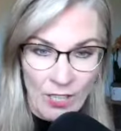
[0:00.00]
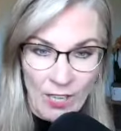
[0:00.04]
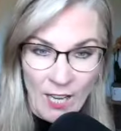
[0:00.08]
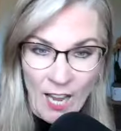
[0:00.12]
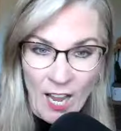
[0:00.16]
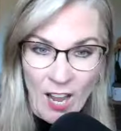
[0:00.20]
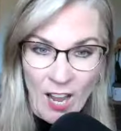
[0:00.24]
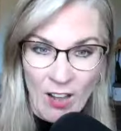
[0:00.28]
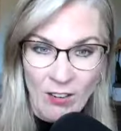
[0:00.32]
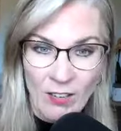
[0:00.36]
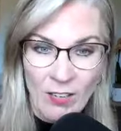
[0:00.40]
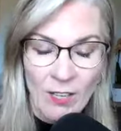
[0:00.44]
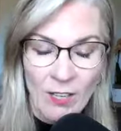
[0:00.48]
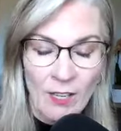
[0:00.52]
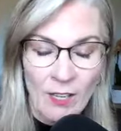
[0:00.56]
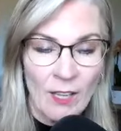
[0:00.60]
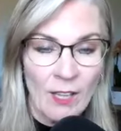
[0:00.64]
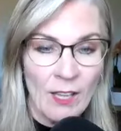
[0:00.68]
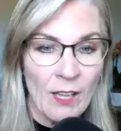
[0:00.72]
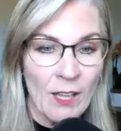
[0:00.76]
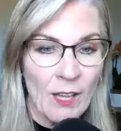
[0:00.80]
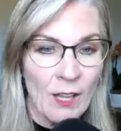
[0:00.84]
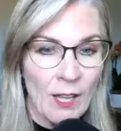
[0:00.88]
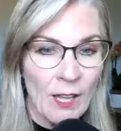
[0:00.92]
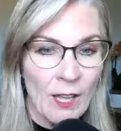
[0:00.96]
it out.
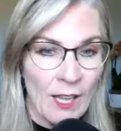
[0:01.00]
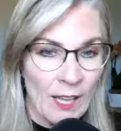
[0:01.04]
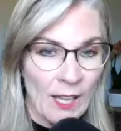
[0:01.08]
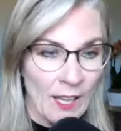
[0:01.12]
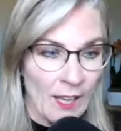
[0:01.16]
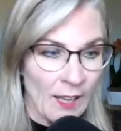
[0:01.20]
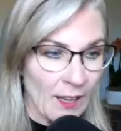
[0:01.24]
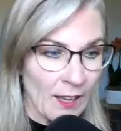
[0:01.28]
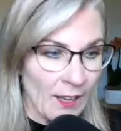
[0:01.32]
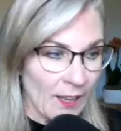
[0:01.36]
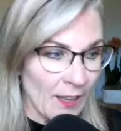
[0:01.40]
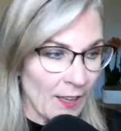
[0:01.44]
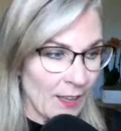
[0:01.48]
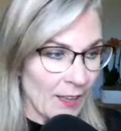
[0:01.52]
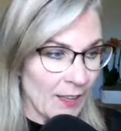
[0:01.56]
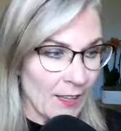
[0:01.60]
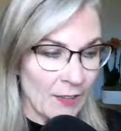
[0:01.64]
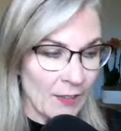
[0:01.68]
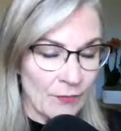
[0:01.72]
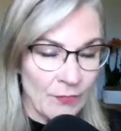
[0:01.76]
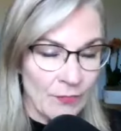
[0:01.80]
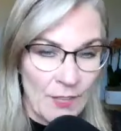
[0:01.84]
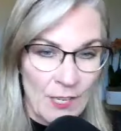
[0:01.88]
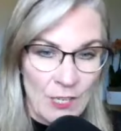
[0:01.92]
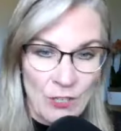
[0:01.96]

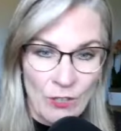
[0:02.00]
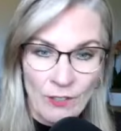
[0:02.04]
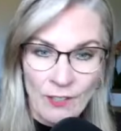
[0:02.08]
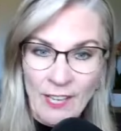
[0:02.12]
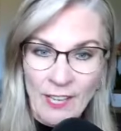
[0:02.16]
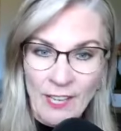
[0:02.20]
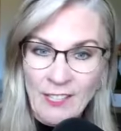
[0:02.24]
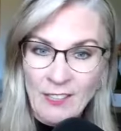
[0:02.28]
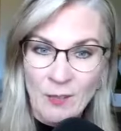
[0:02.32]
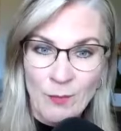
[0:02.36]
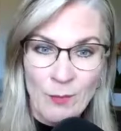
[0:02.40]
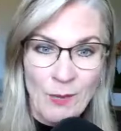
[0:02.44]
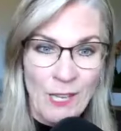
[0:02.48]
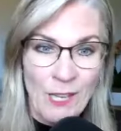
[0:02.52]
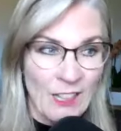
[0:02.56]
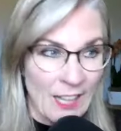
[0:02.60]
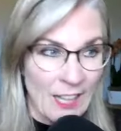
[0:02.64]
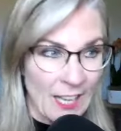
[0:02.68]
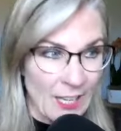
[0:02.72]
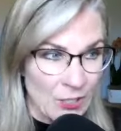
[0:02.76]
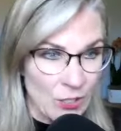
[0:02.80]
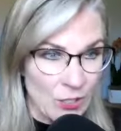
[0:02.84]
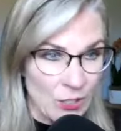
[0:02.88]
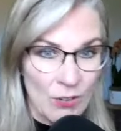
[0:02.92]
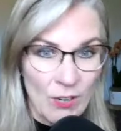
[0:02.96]
If they don't like the meat,
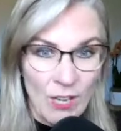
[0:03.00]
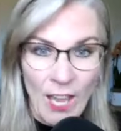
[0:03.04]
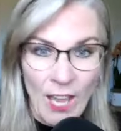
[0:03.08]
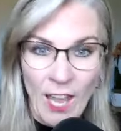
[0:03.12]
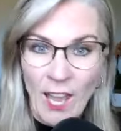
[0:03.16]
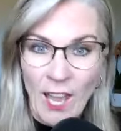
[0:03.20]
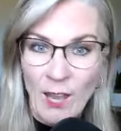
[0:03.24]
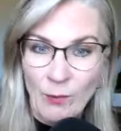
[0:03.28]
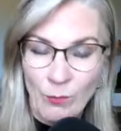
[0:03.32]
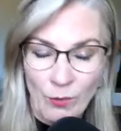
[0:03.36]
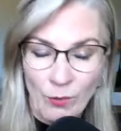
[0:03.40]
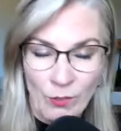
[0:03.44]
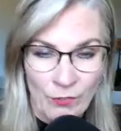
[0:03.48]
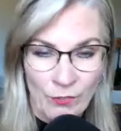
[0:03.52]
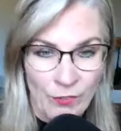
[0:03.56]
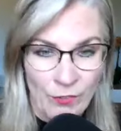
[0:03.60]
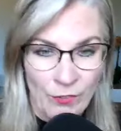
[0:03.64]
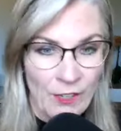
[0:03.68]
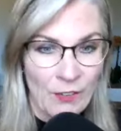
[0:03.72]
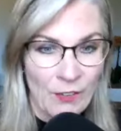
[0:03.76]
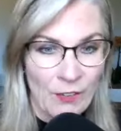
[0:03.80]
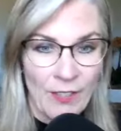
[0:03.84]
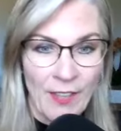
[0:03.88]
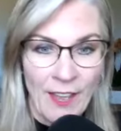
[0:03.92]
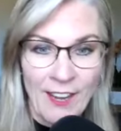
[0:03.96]
that's okay. We'll
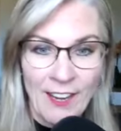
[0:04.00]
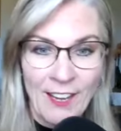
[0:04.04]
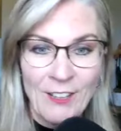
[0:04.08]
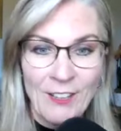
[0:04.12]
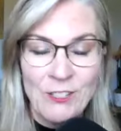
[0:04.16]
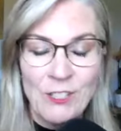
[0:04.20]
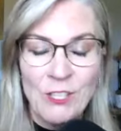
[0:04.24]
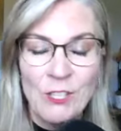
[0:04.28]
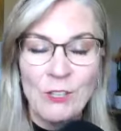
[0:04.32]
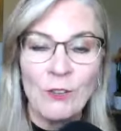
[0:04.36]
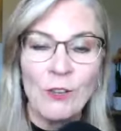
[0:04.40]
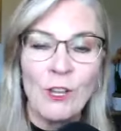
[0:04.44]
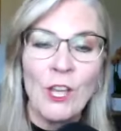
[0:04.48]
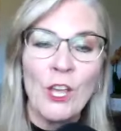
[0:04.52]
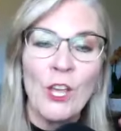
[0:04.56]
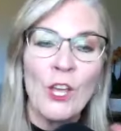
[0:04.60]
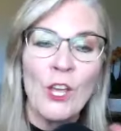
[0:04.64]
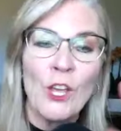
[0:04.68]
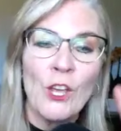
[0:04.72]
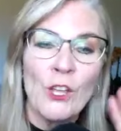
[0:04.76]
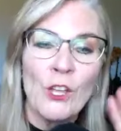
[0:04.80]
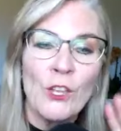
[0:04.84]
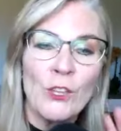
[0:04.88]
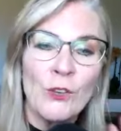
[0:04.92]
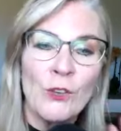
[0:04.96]
figure that out too.
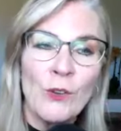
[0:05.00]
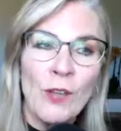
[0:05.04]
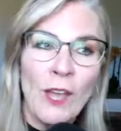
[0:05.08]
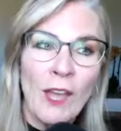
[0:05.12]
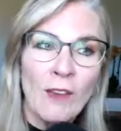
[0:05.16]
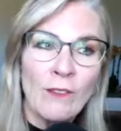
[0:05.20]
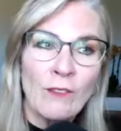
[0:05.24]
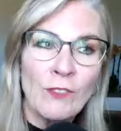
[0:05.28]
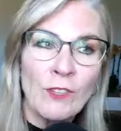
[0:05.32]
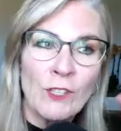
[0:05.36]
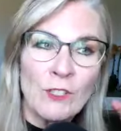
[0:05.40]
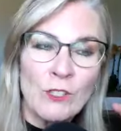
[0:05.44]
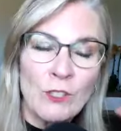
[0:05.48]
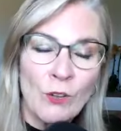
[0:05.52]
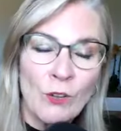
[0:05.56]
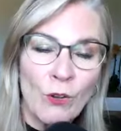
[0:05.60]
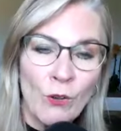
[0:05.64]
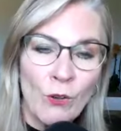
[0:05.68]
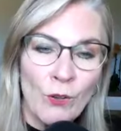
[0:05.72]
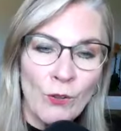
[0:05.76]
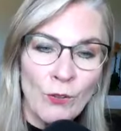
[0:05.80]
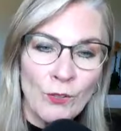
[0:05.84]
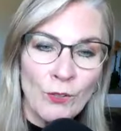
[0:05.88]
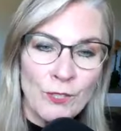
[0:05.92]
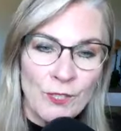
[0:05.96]
You have this
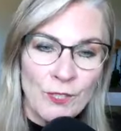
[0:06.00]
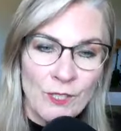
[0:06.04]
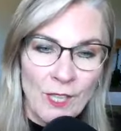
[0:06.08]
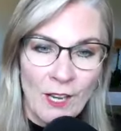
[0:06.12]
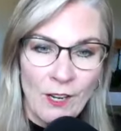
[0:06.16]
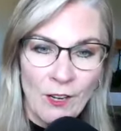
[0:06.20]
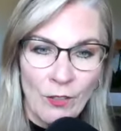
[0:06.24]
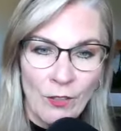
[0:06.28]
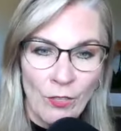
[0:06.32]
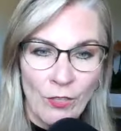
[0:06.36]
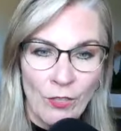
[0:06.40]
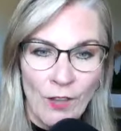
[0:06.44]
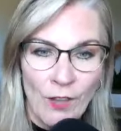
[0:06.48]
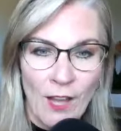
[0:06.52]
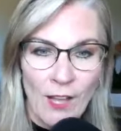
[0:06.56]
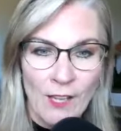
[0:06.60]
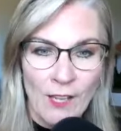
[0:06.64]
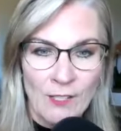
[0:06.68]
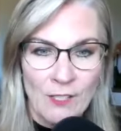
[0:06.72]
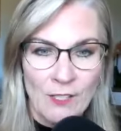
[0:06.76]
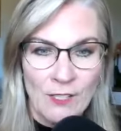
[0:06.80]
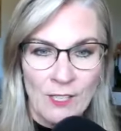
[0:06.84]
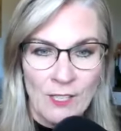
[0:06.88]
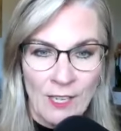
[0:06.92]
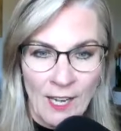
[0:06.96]
whole set of
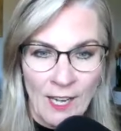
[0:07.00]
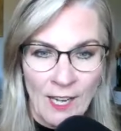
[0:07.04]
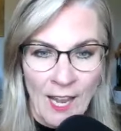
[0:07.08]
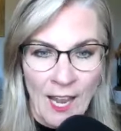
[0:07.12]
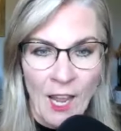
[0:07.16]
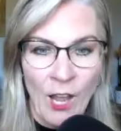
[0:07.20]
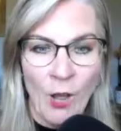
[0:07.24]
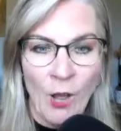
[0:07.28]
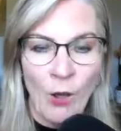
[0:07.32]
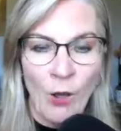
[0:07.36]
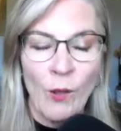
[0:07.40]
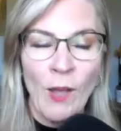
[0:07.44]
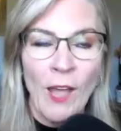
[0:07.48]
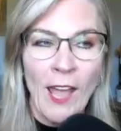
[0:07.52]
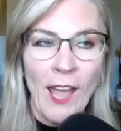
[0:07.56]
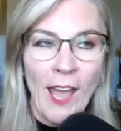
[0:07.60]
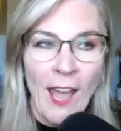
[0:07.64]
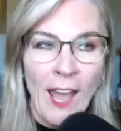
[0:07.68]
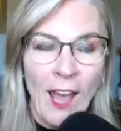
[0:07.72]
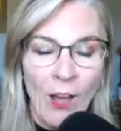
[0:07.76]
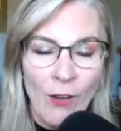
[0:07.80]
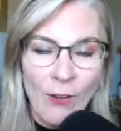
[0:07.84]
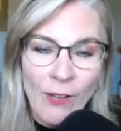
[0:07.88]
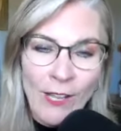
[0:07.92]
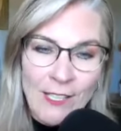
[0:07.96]
thoughts now.
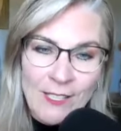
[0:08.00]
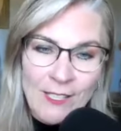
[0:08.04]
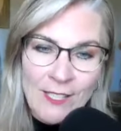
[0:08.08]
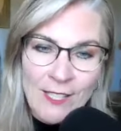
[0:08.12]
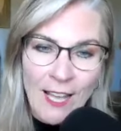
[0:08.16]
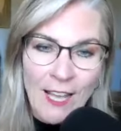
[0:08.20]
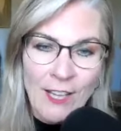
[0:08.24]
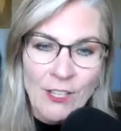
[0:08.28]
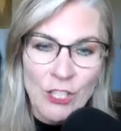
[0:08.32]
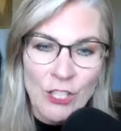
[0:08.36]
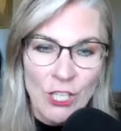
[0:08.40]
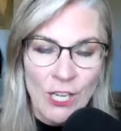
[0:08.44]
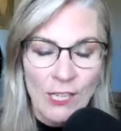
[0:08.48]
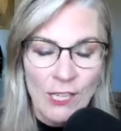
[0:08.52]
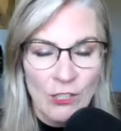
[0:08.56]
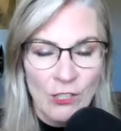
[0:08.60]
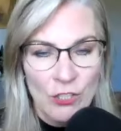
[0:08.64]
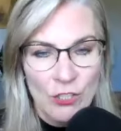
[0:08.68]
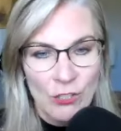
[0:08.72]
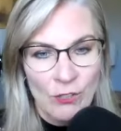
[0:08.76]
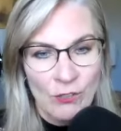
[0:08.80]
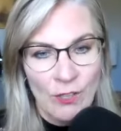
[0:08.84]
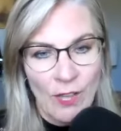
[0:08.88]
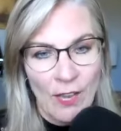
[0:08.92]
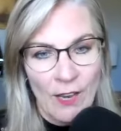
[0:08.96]
How has that
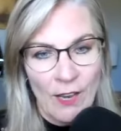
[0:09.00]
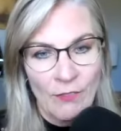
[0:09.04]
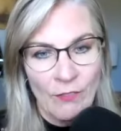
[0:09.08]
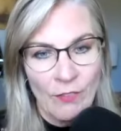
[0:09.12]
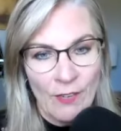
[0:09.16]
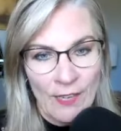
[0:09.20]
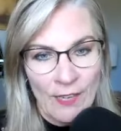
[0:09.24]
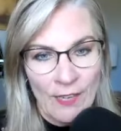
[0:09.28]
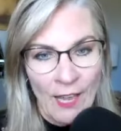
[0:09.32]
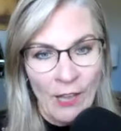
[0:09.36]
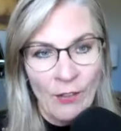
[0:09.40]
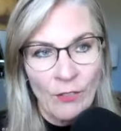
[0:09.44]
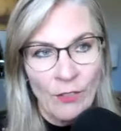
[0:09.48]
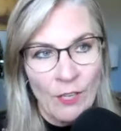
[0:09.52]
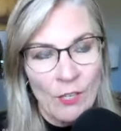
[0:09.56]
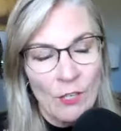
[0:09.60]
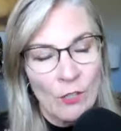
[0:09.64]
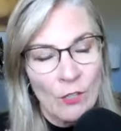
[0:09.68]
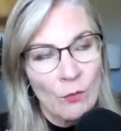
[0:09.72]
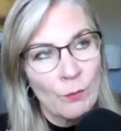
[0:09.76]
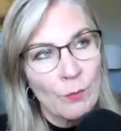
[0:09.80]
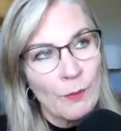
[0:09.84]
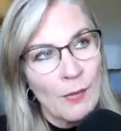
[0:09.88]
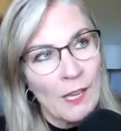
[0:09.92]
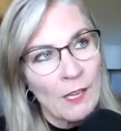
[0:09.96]
changed your life now that
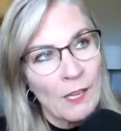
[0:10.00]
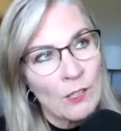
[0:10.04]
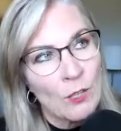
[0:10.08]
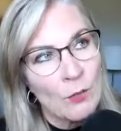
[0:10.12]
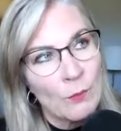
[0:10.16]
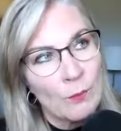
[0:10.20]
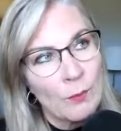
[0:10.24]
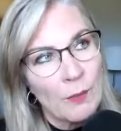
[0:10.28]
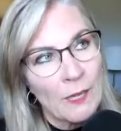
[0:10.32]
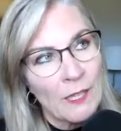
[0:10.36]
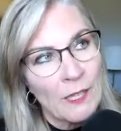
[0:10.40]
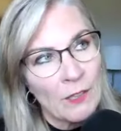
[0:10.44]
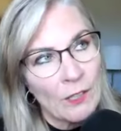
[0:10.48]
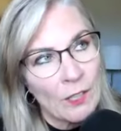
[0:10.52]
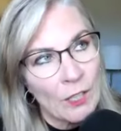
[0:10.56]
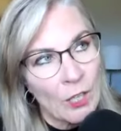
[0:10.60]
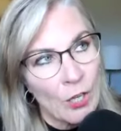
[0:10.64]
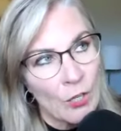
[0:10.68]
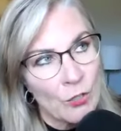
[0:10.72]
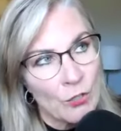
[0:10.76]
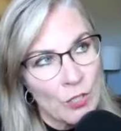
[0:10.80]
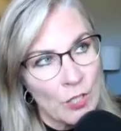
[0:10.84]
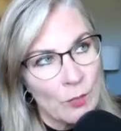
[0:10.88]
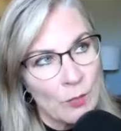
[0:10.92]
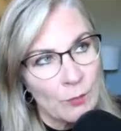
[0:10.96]
you've been in the
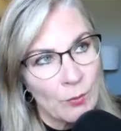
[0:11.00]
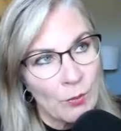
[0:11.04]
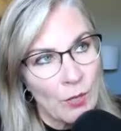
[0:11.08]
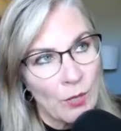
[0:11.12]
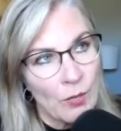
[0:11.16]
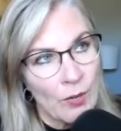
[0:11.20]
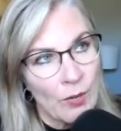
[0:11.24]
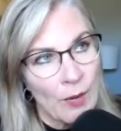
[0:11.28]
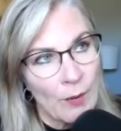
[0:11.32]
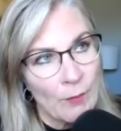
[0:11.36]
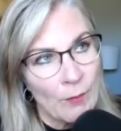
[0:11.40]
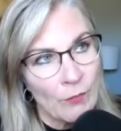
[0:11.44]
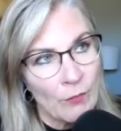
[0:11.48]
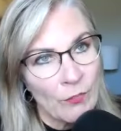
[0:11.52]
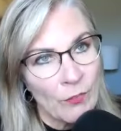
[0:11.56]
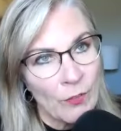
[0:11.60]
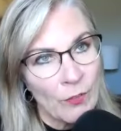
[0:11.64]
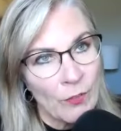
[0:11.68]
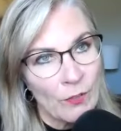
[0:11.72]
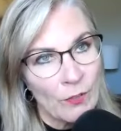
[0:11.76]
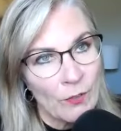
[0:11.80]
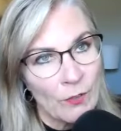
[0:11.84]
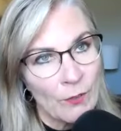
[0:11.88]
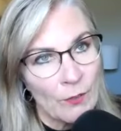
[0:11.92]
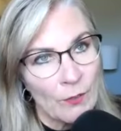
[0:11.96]
coaching program
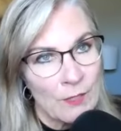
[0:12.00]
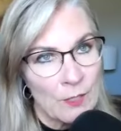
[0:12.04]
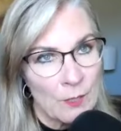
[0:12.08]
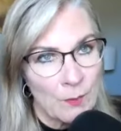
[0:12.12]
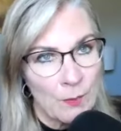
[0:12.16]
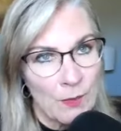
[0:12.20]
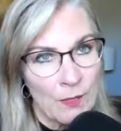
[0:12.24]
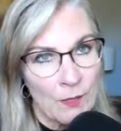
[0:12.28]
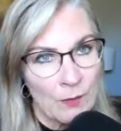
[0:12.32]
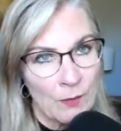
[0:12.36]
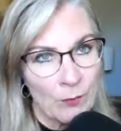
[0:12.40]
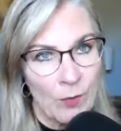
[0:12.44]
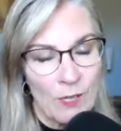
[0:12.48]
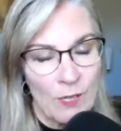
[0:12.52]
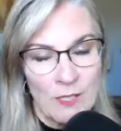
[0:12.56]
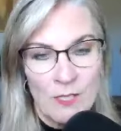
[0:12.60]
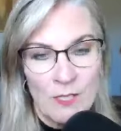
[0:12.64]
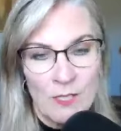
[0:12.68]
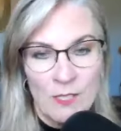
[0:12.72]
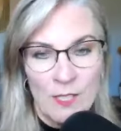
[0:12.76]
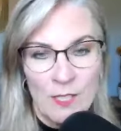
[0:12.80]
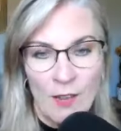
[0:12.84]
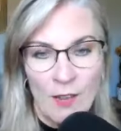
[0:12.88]
for it's been what